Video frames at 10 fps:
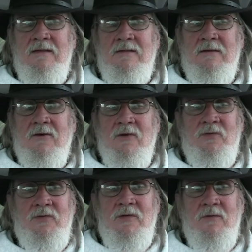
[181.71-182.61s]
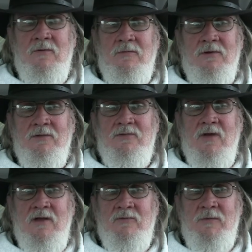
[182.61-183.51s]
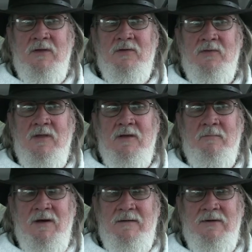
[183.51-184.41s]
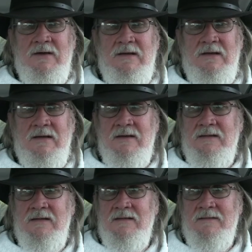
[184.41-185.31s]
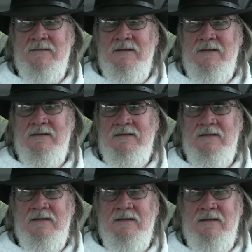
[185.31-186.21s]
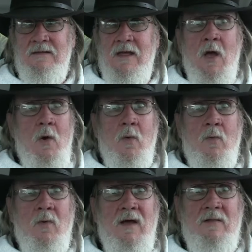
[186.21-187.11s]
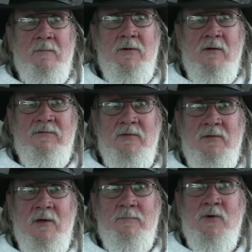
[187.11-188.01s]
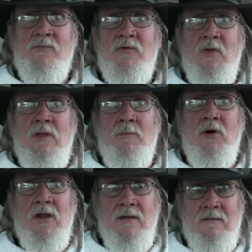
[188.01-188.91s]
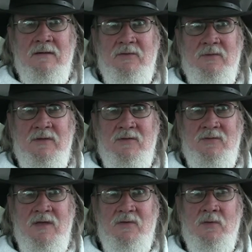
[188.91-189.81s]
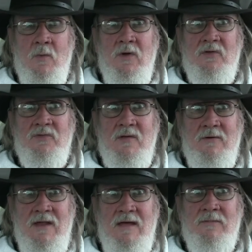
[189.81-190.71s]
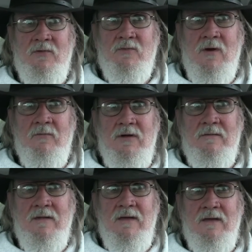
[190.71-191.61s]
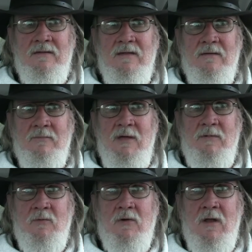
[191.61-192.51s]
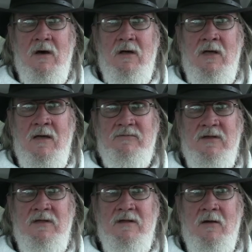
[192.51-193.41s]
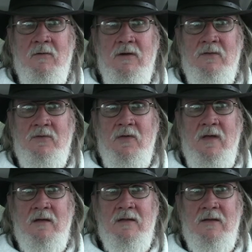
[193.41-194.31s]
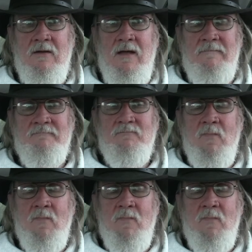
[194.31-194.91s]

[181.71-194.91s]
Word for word: then of course the whole world's changed because of the Obama uh, deal. And uh, well, the proof is, uh, proof is in the pudding. That's what they say. So we'll see what happens, won't we? And uh, maybe we'll all have to eat our words uh, later on.